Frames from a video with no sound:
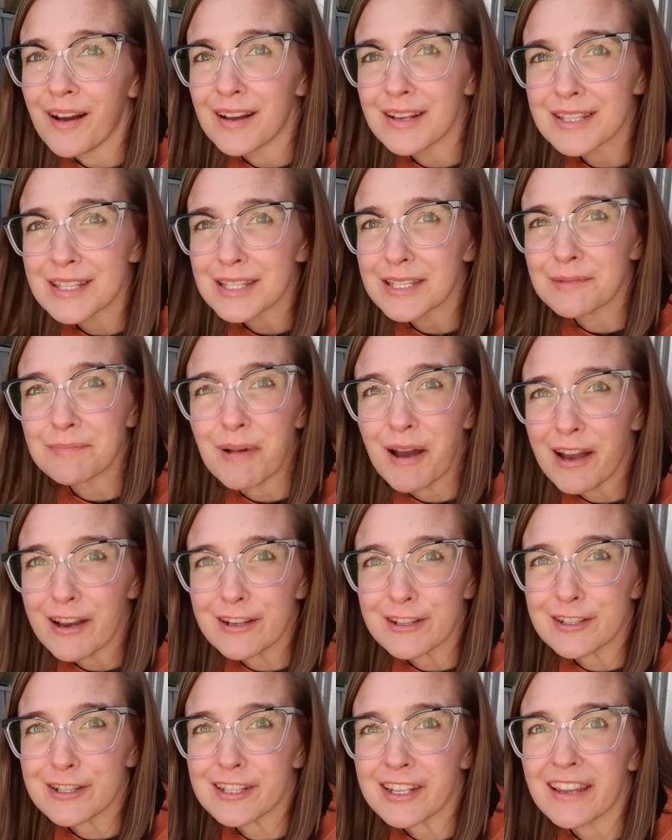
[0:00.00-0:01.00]
us as
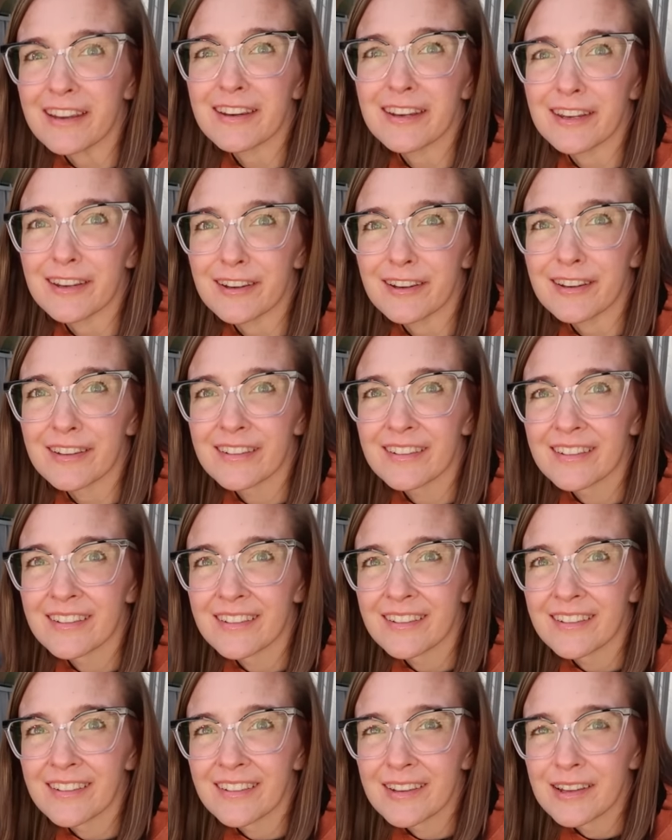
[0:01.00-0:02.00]
buyers get here?
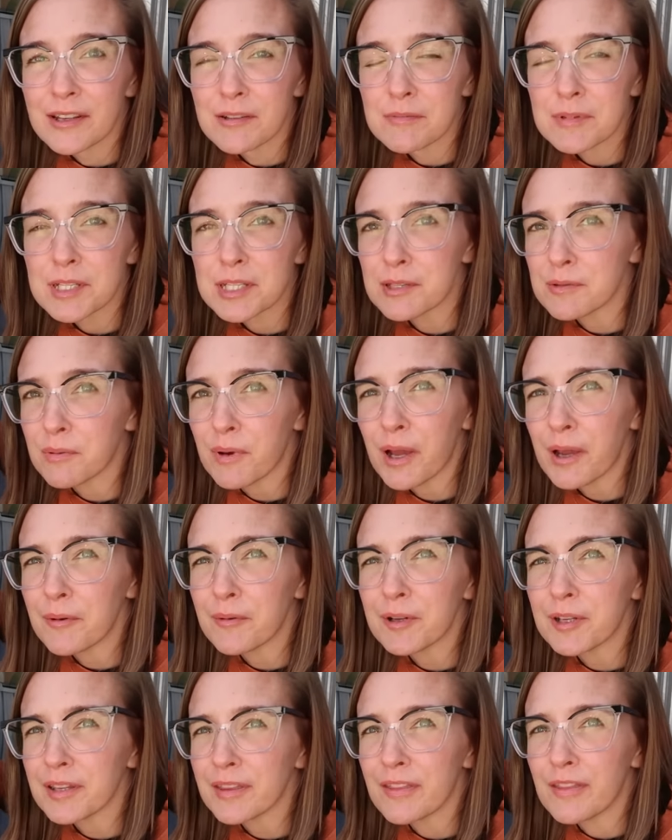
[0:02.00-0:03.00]
Because why
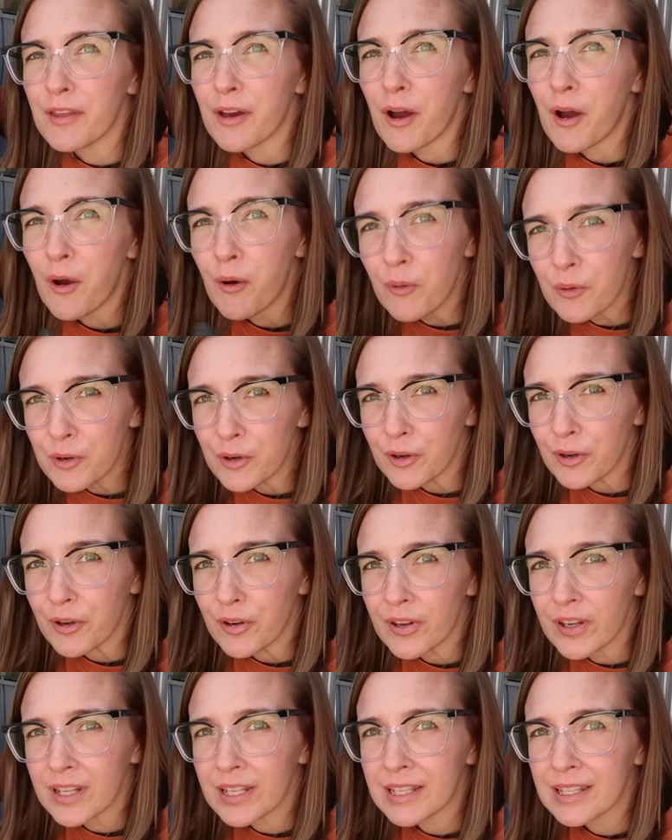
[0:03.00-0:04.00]
would the
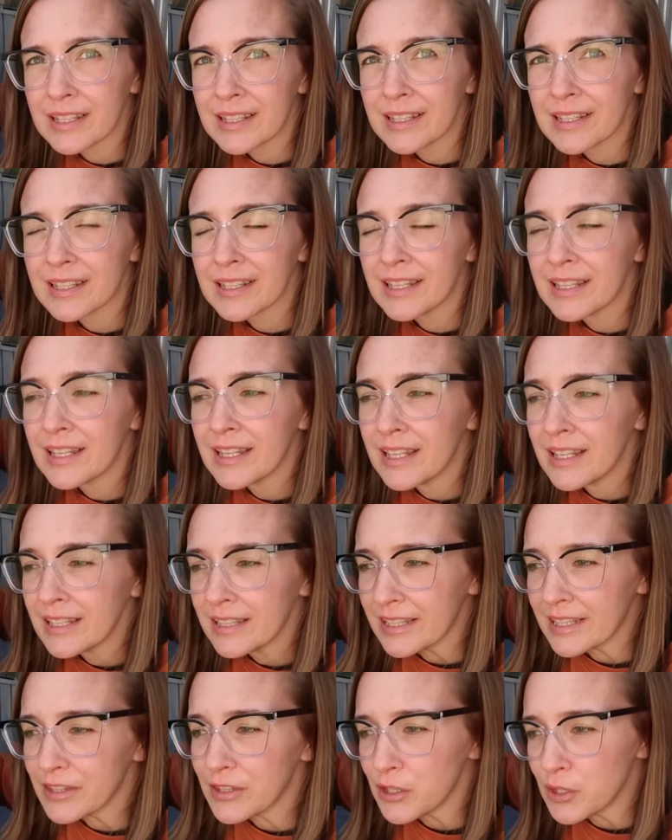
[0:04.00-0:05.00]
owner,
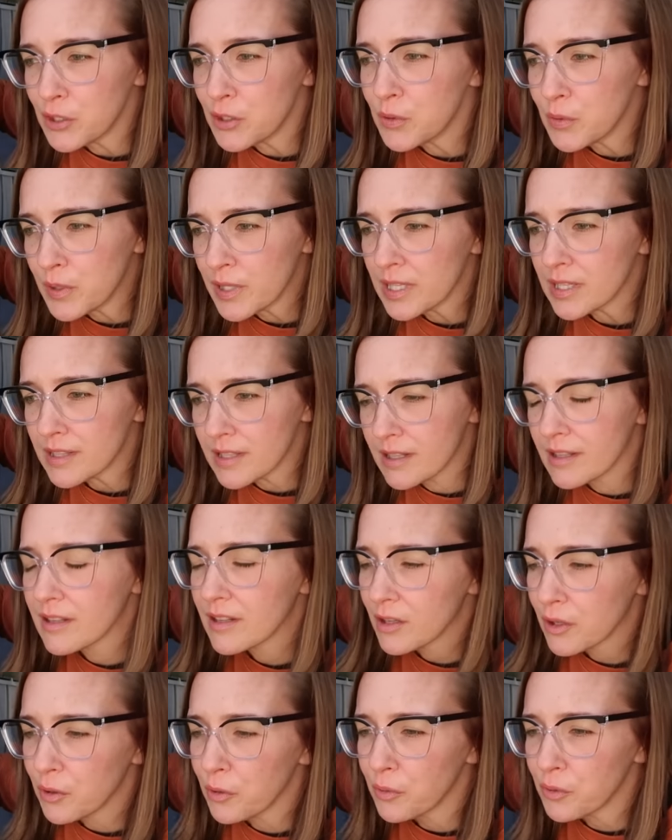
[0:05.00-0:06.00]
like the unit
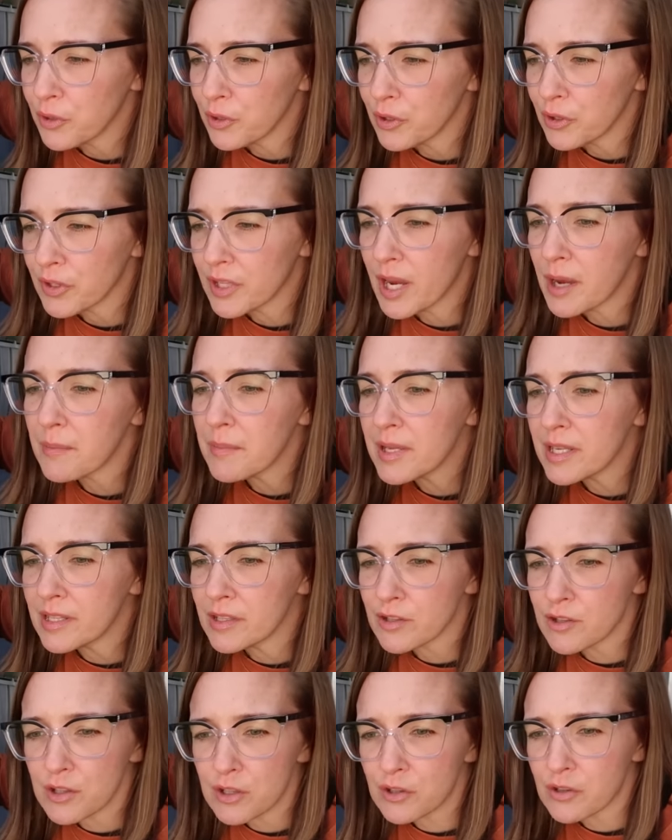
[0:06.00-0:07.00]
owner, come in
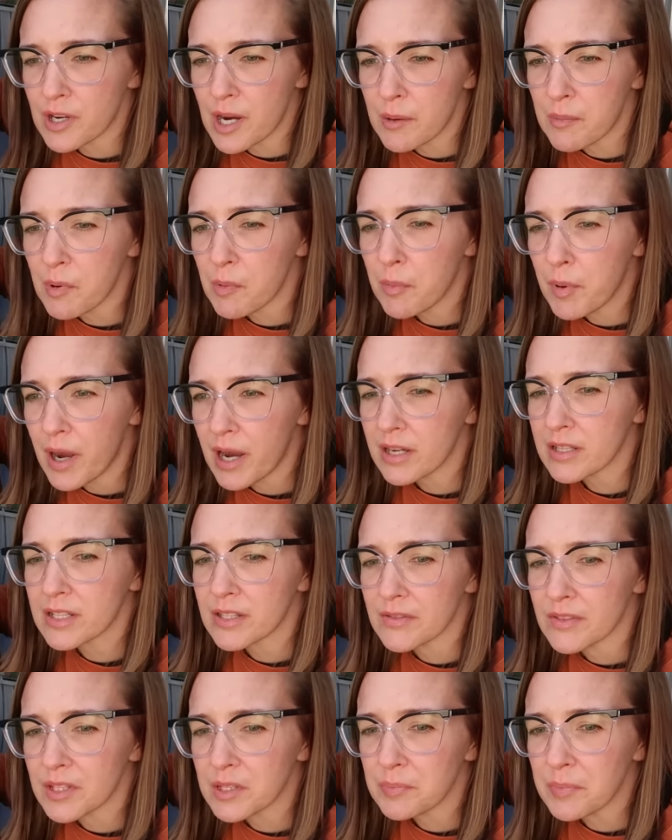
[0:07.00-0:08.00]
and just grab a
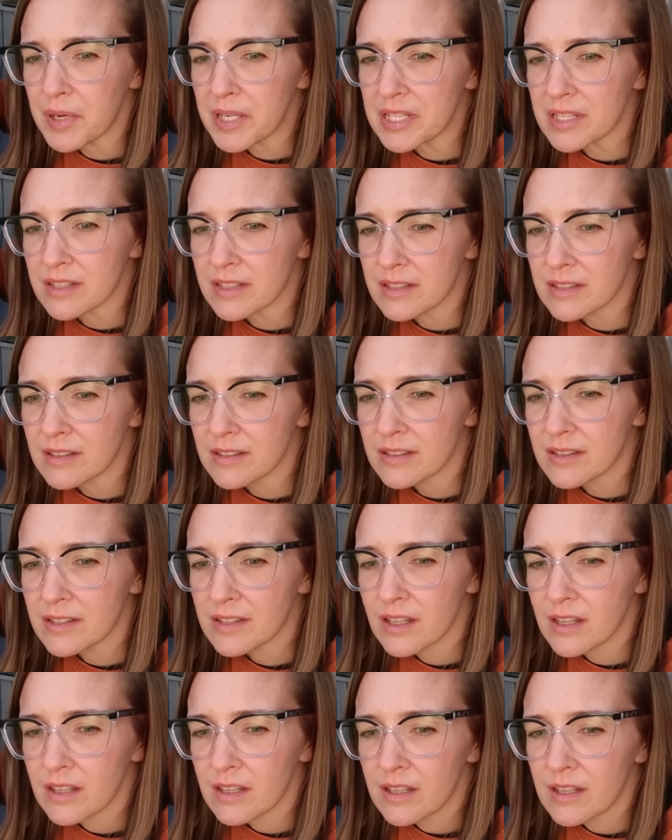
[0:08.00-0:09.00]
box of spices?
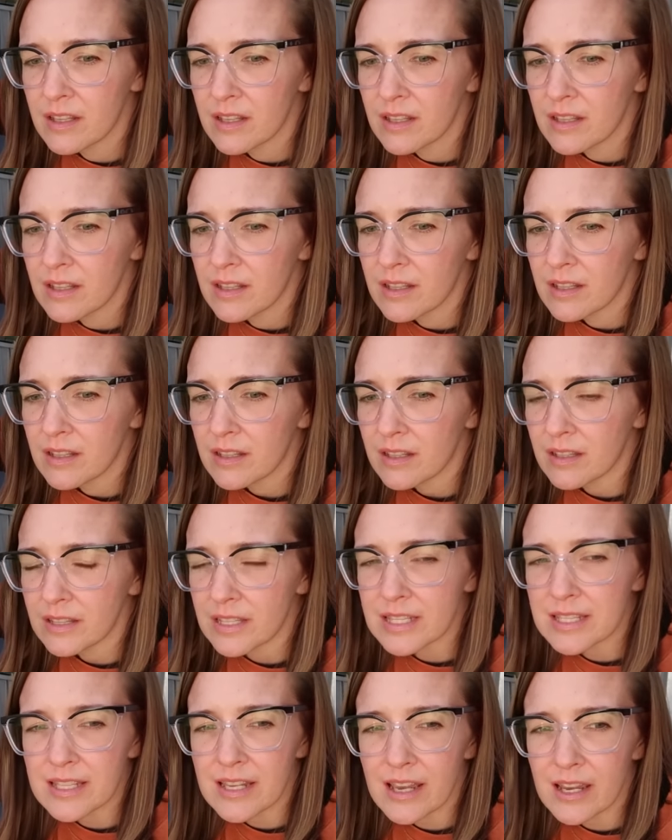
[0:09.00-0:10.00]

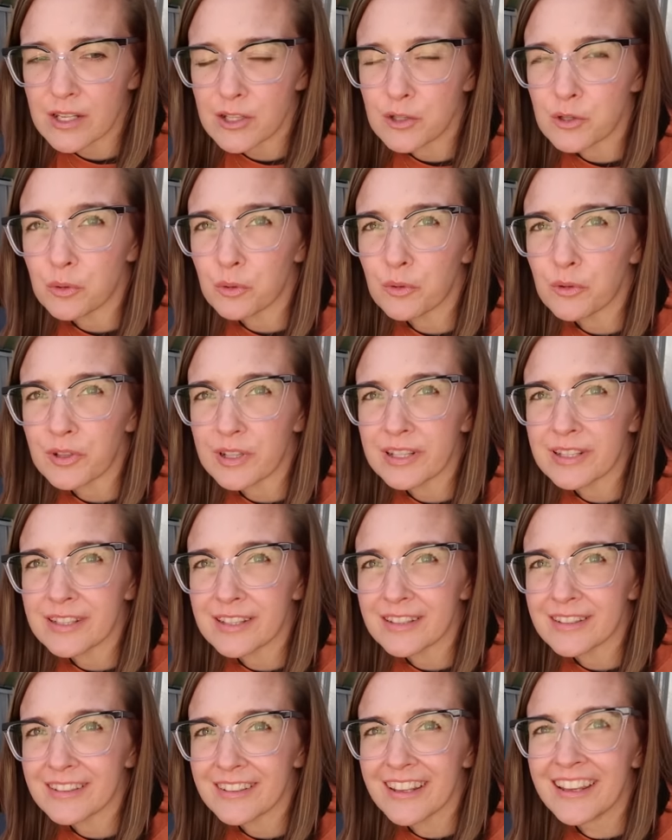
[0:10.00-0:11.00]
Unless it had jewelry in it.